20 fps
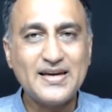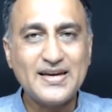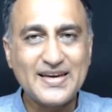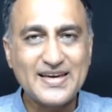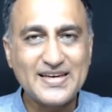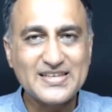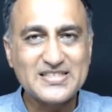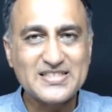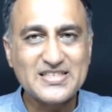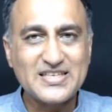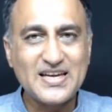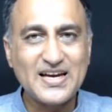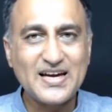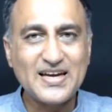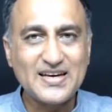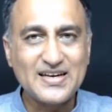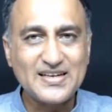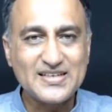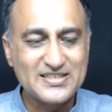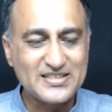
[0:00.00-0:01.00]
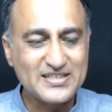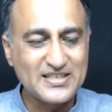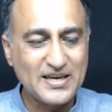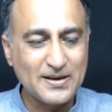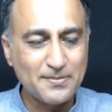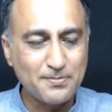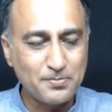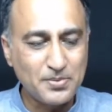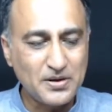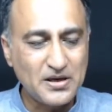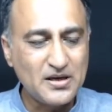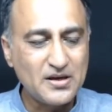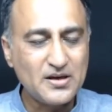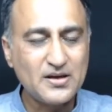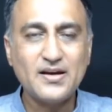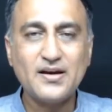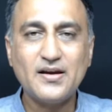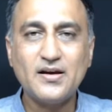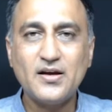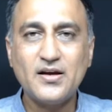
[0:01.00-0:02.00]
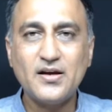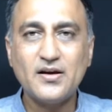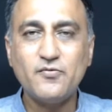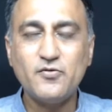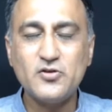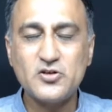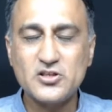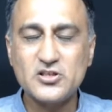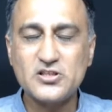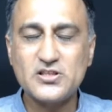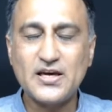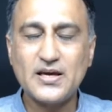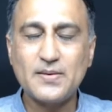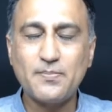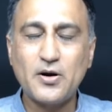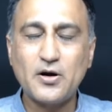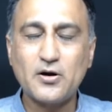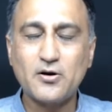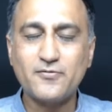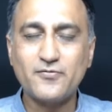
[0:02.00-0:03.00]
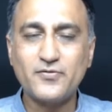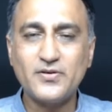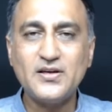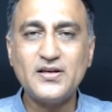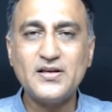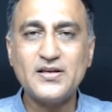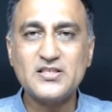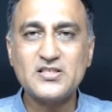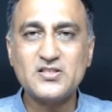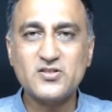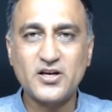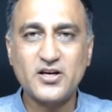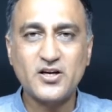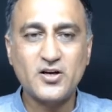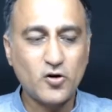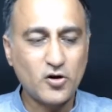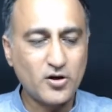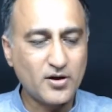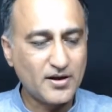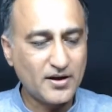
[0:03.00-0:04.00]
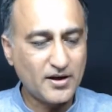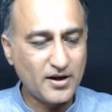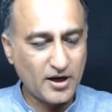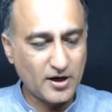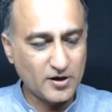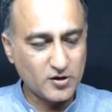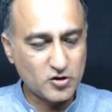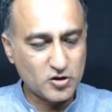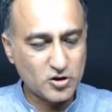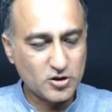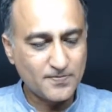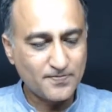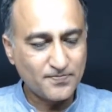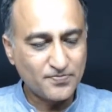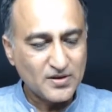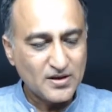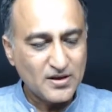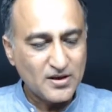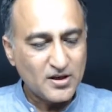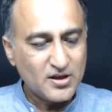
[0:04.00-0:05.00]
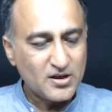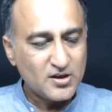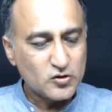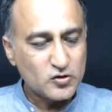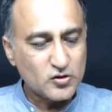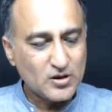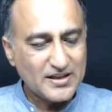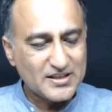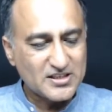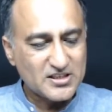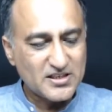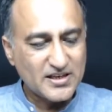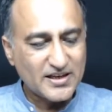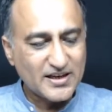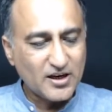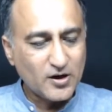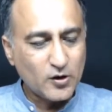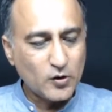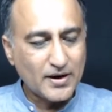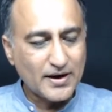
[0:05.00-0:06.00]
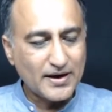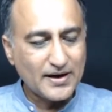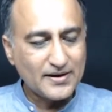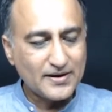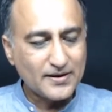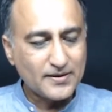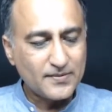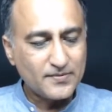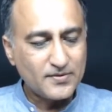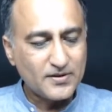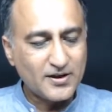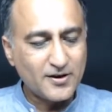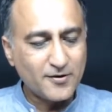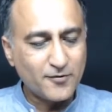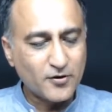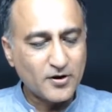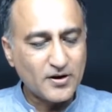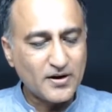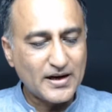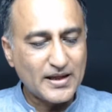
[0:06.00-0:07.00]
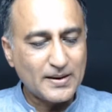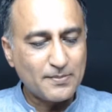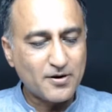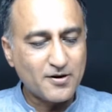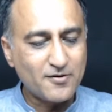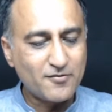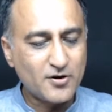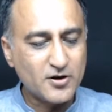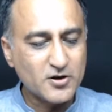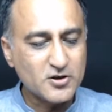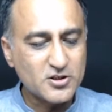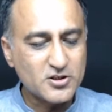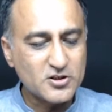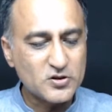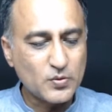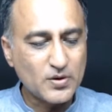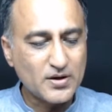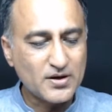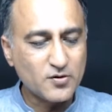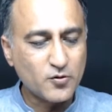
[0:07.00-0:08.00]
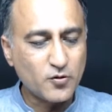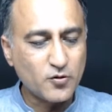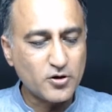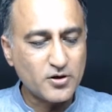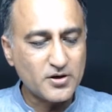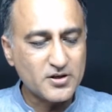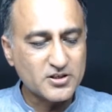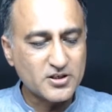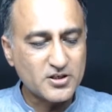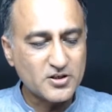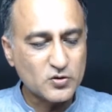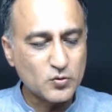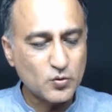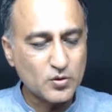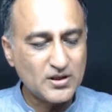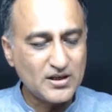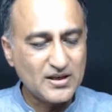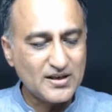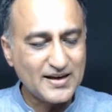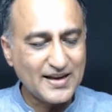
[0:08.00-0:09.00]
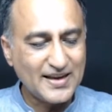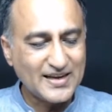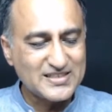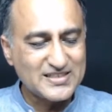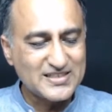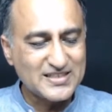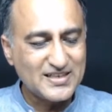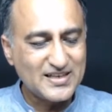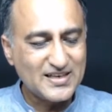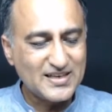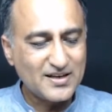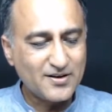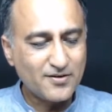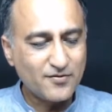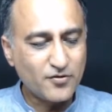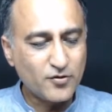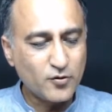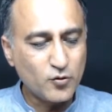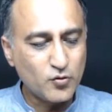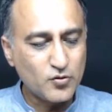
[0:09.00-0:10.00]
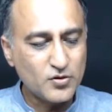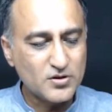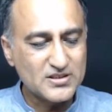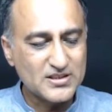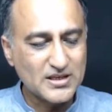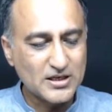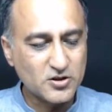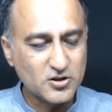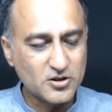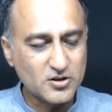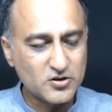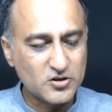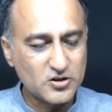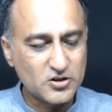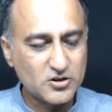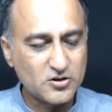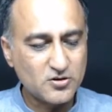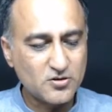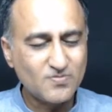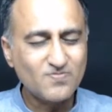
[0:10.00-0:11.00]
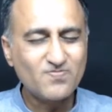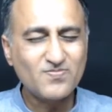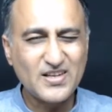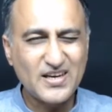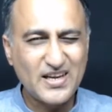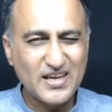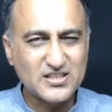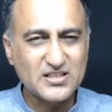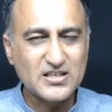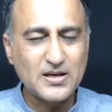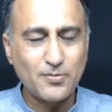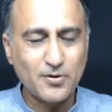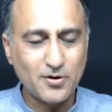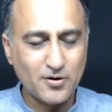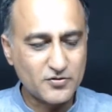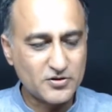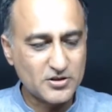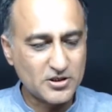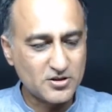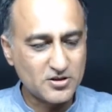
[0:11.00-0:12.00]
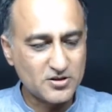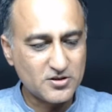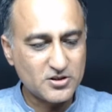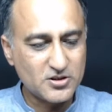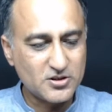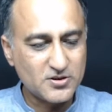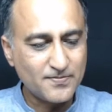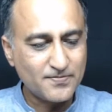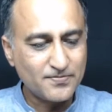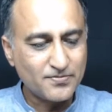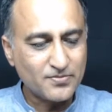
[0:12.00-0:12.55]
strcmp which is there part of the string.h. So let's take a look at the different library functions we're going to discuss over the next few sessions, next couple of sessions.